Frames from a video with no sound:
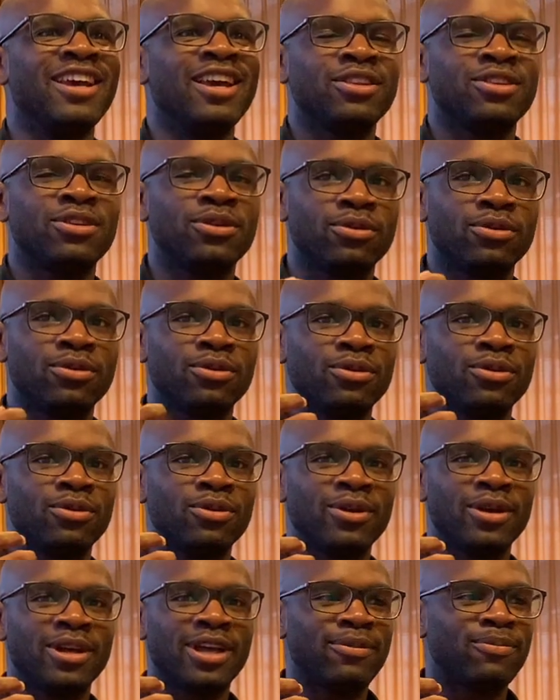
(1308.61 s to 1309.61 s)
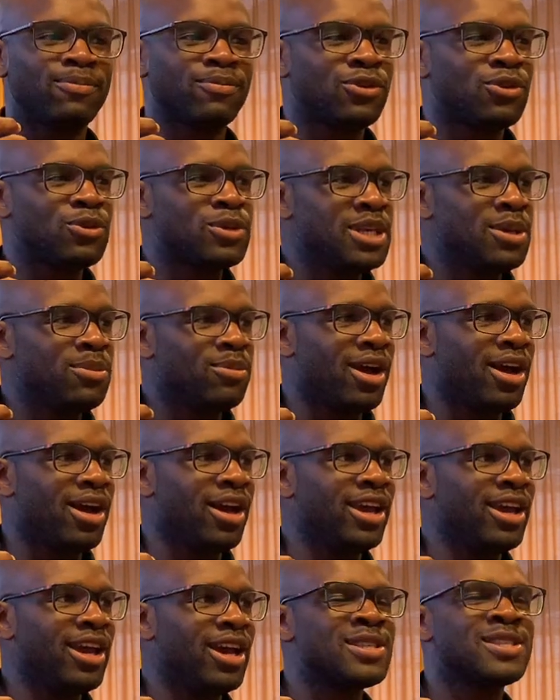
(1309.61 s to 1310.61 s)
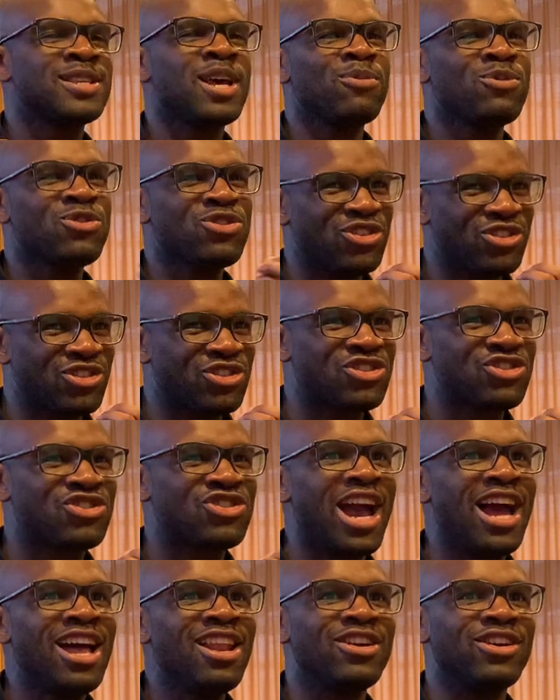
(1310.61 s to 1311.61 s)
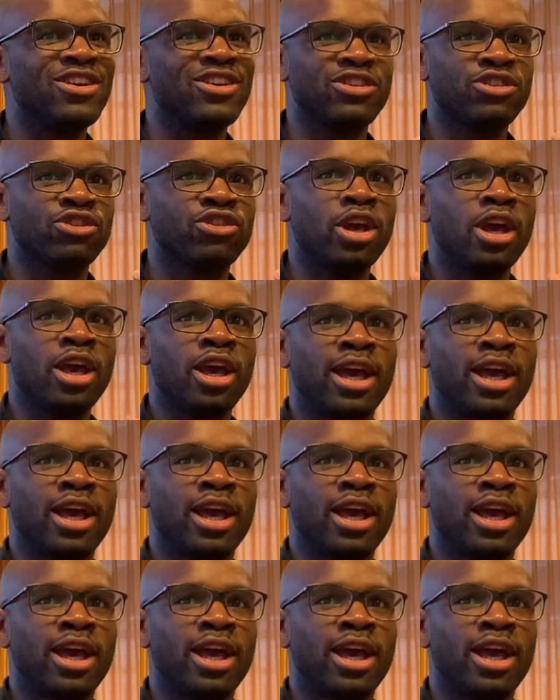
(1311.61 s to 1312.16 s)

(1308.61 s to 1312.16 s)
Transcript: to to see my assumptions challenged,